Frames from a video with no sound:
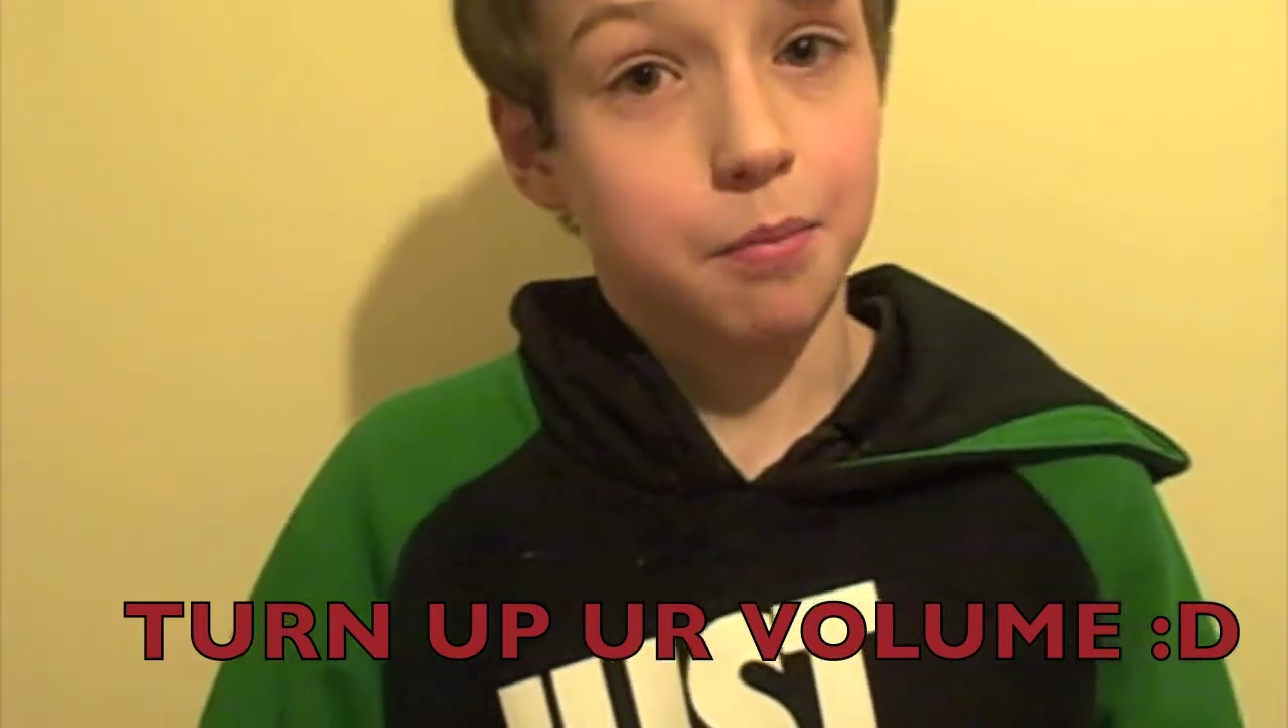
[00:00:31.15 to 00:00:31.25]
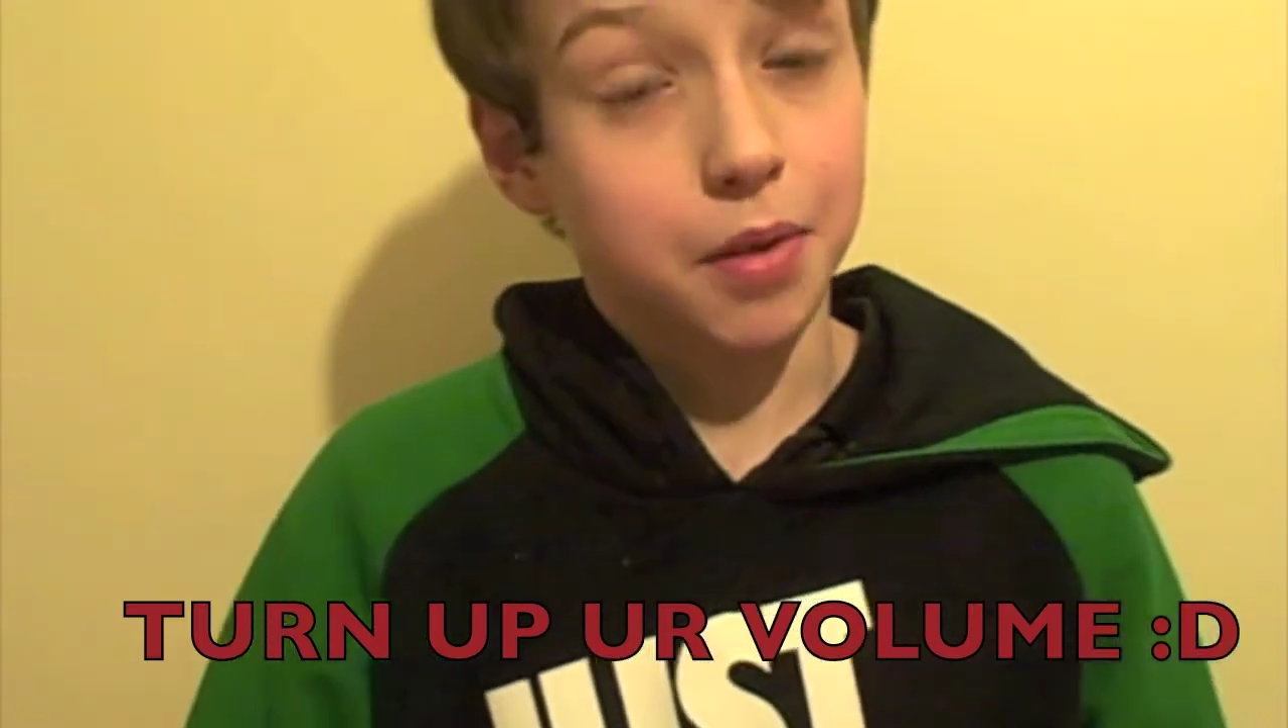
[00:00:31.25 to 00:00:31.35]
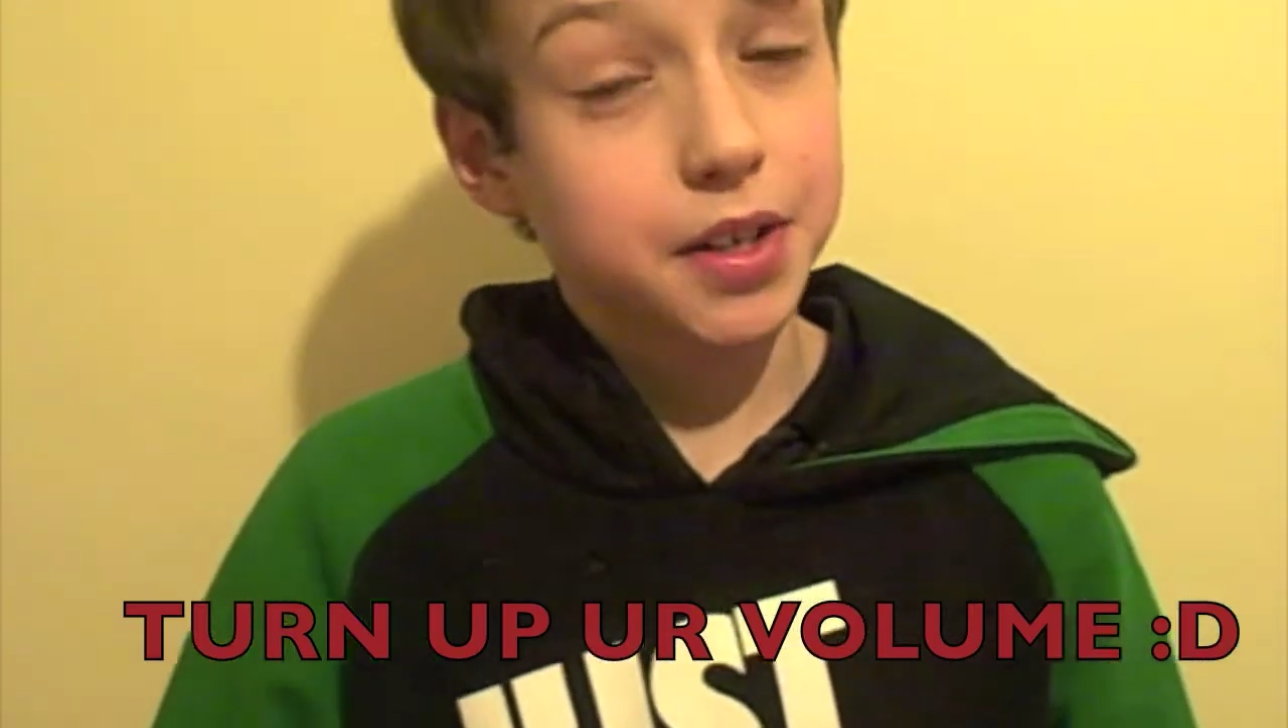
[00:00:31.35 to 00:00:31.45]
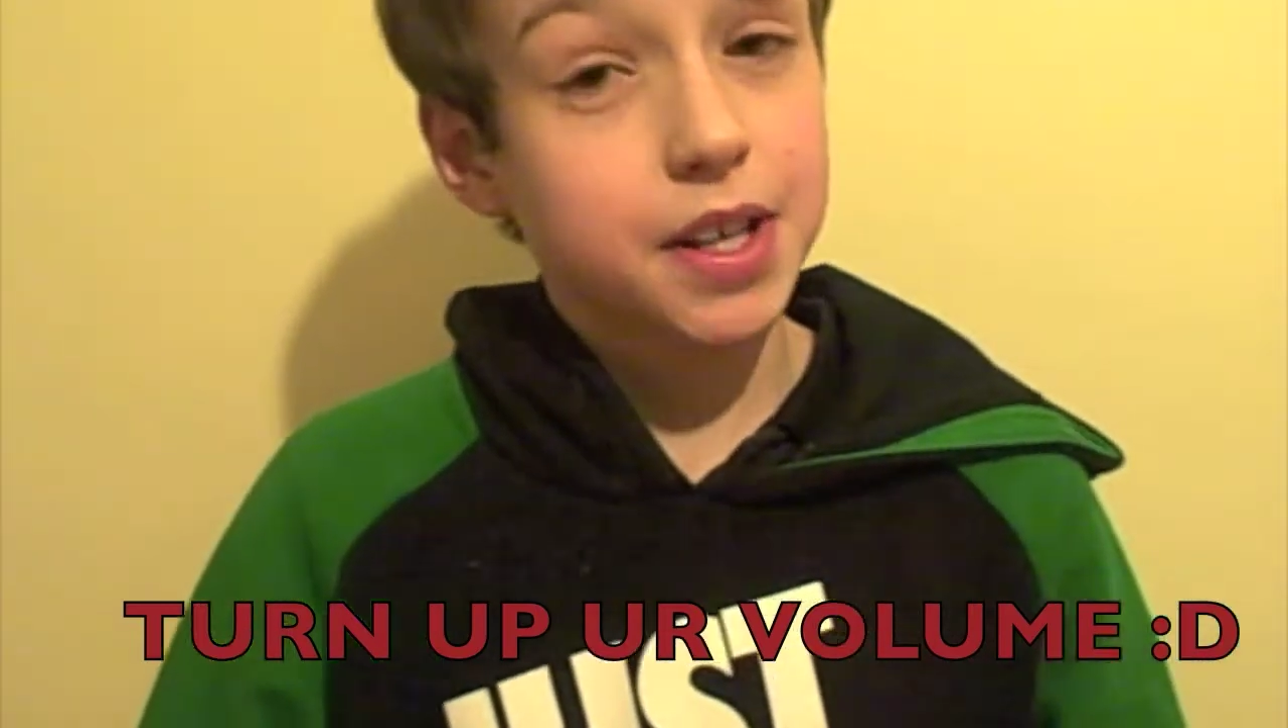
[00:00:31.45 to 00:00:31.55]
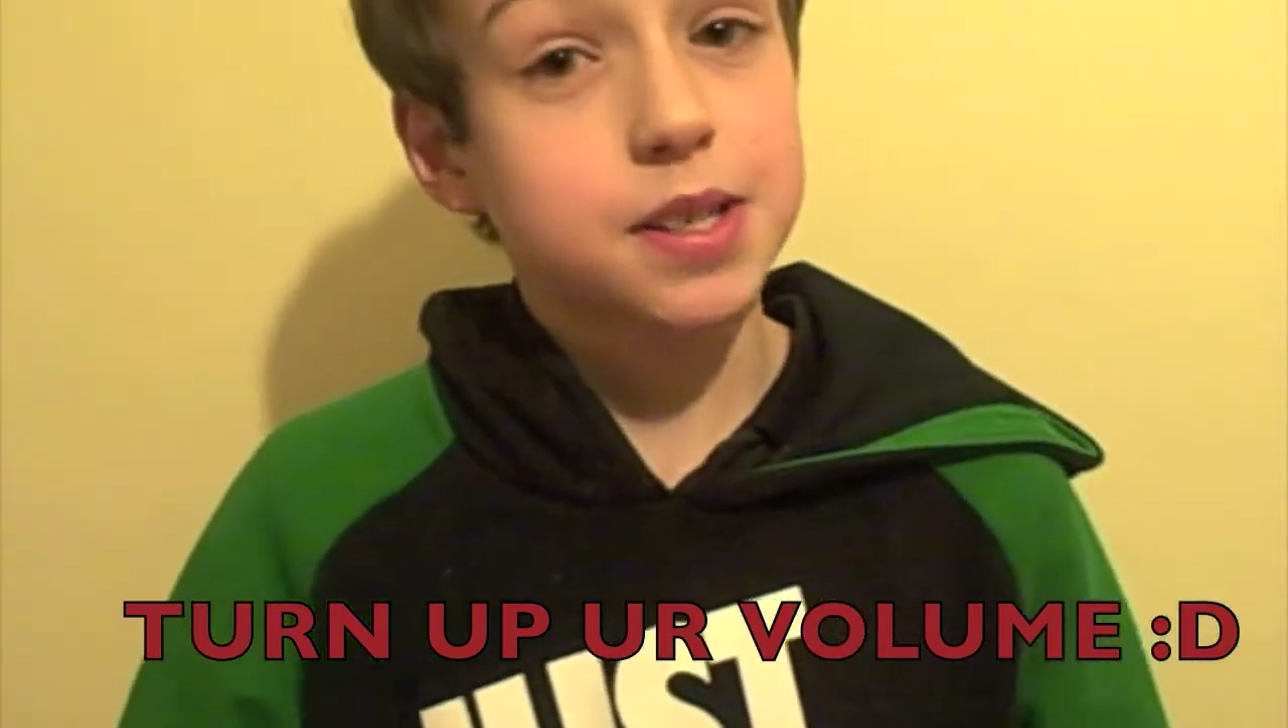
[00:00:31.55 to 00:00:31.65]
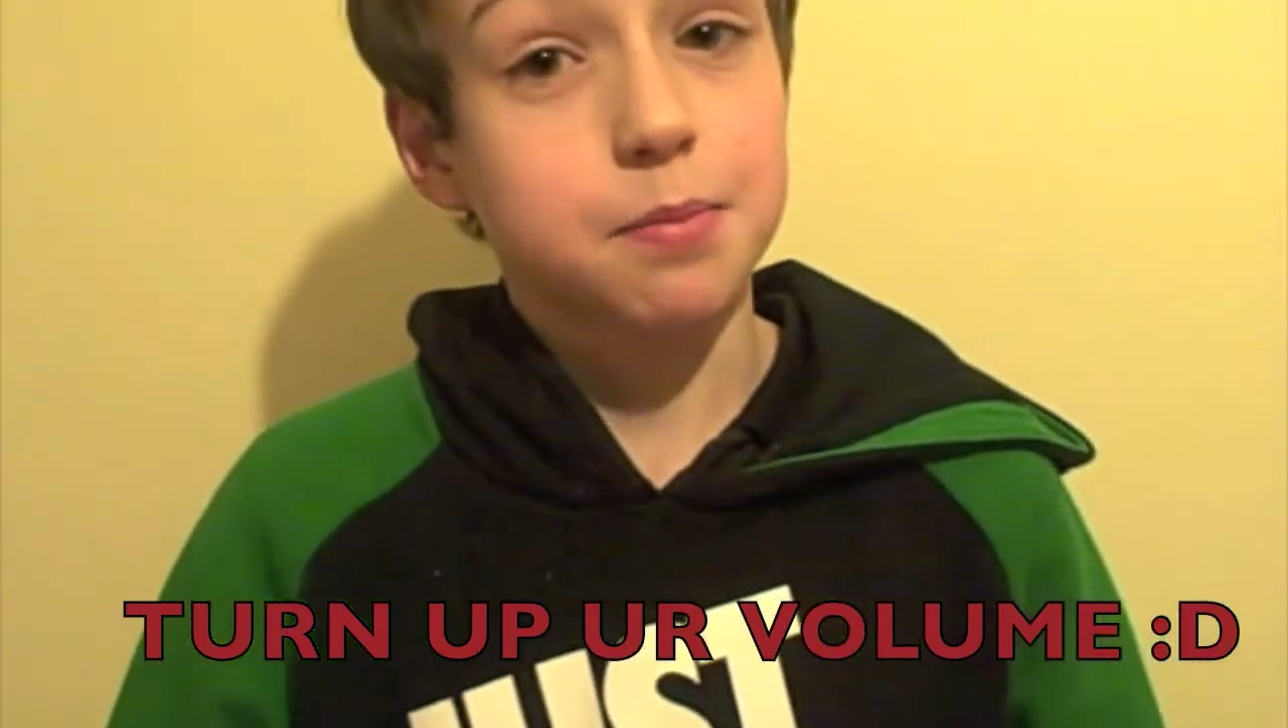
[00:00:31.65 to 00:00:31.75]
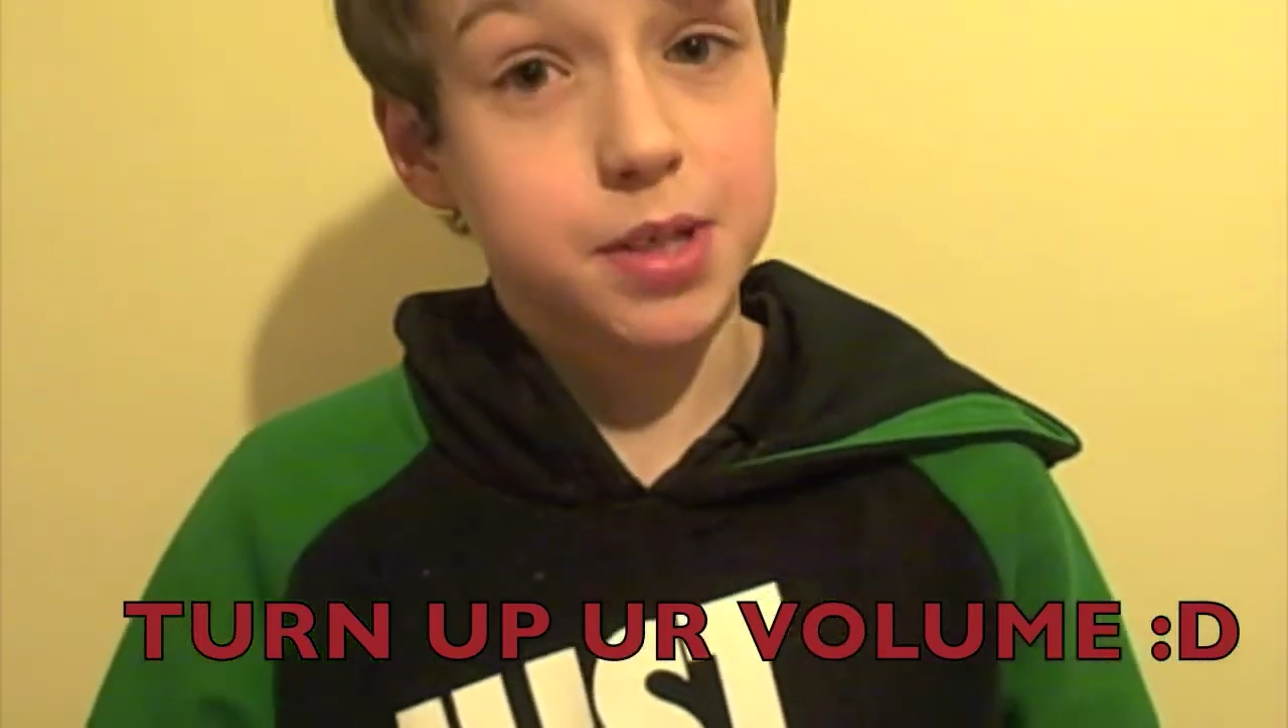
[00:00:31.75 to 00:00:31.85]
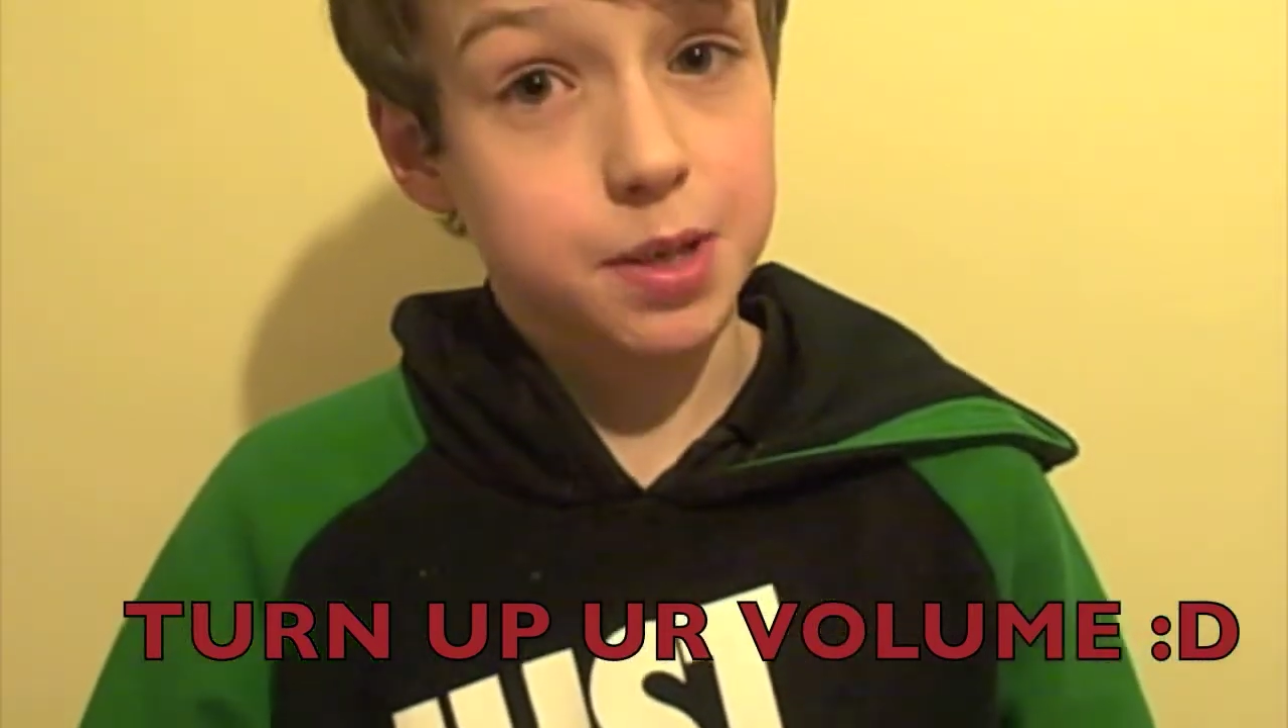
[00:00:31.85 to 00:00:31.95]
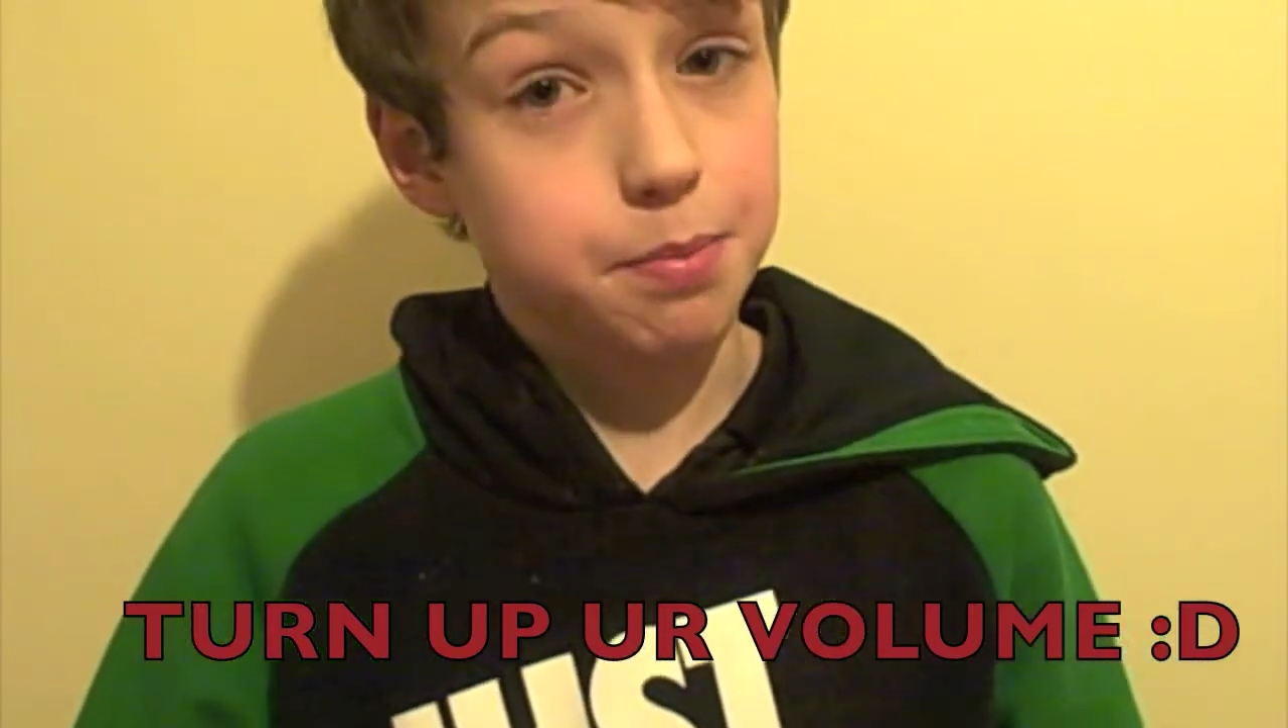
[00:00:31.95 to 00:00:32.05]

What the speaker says: Mondays, Mr.